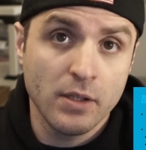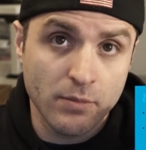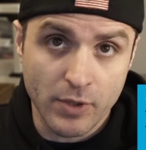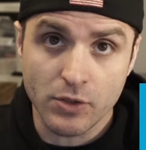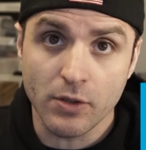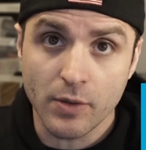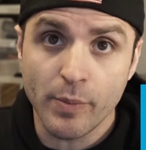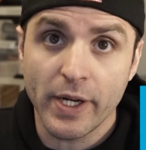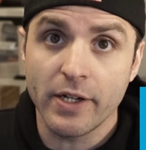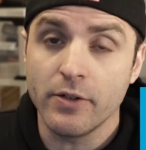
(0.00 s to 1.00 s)
Make sure it
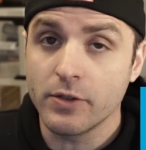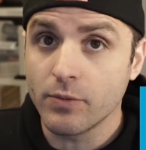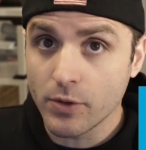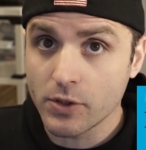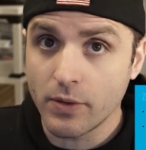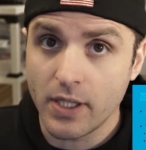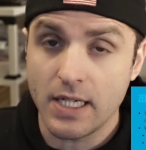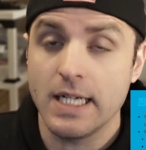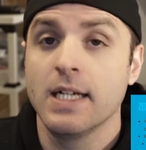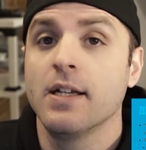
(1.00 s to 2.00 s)
compiles, works
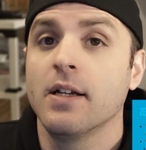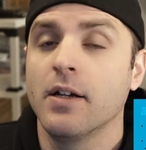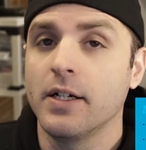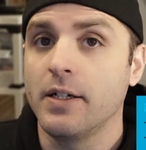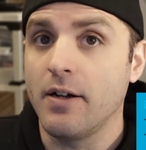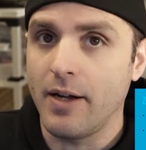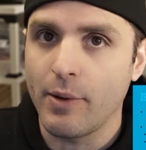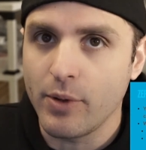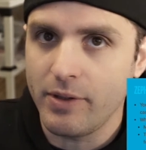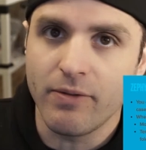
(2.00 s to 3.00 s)
okay. Uh, I
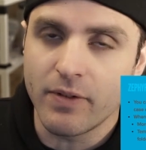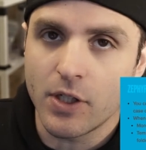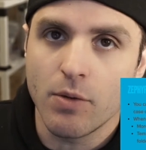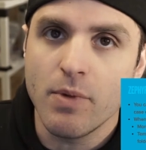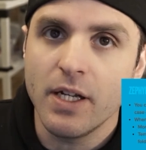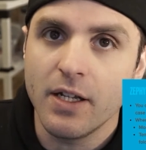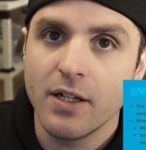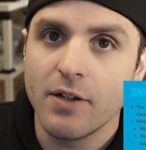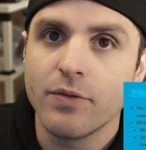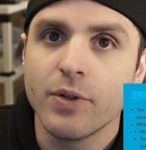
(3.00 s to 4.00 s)
would even commit it
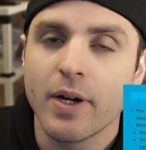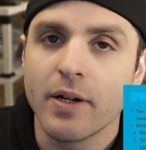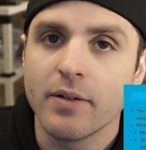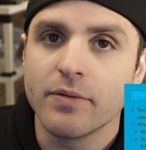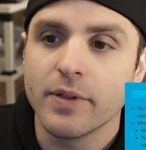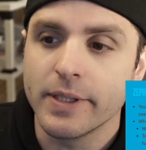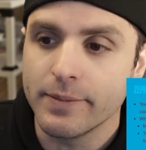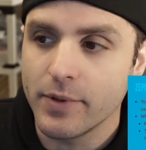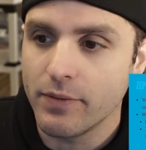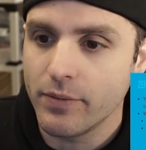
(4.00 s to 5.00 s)
if you have
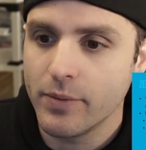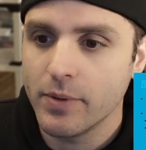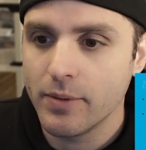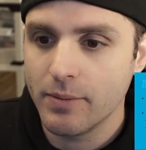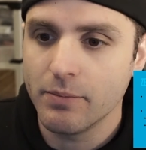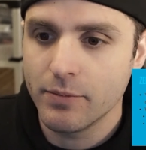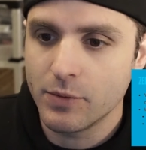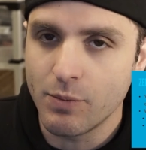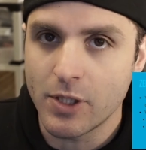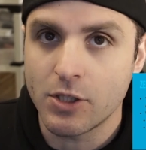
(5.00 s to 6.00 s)
um,
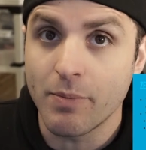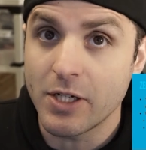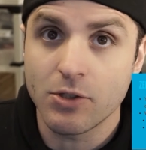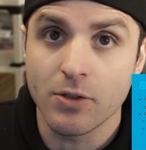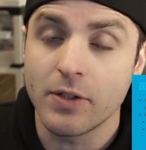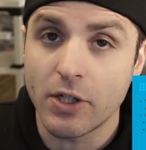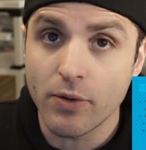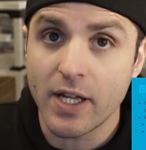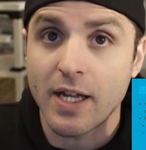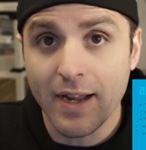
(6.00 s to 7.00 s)
to make sure like
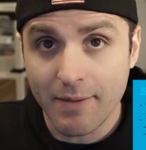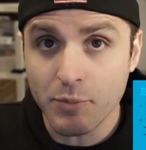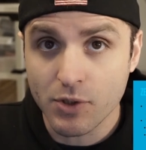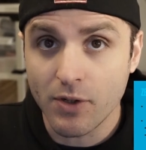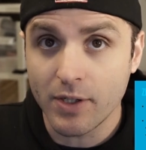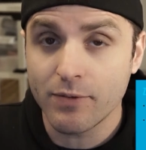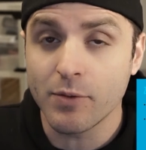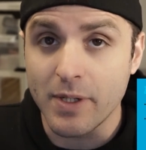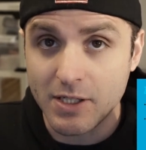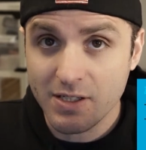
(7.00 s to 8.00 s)
okay, I'm starting
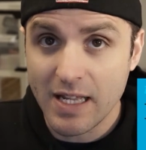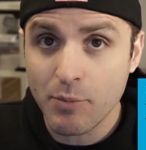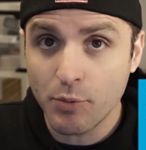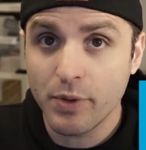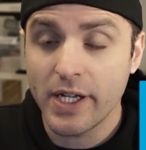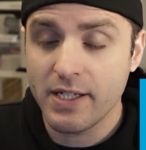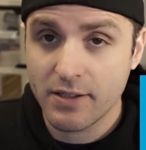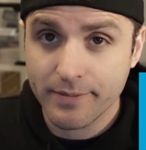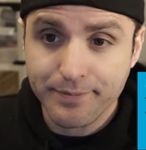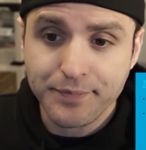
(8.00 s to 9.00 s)
from a stable
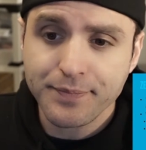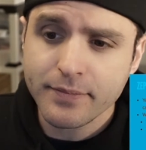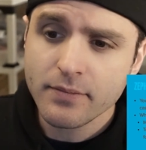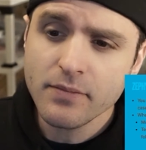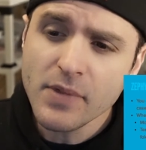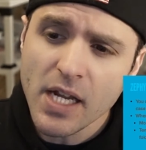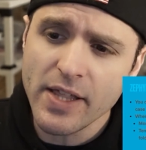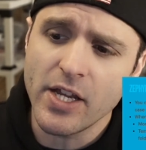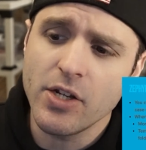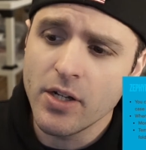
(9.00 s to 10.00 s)
place
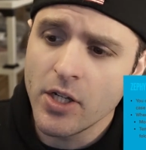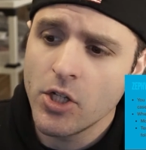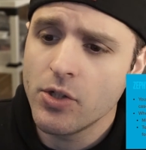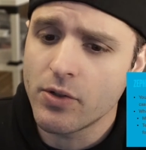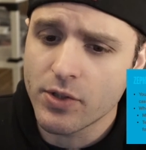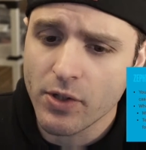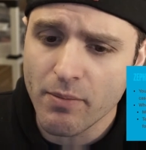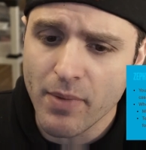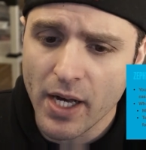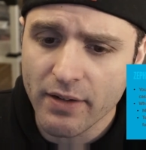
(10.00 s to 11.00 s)
and then you can start
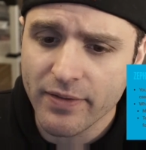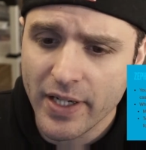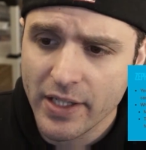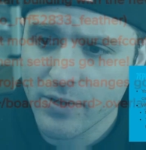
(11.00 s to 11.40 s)
modifying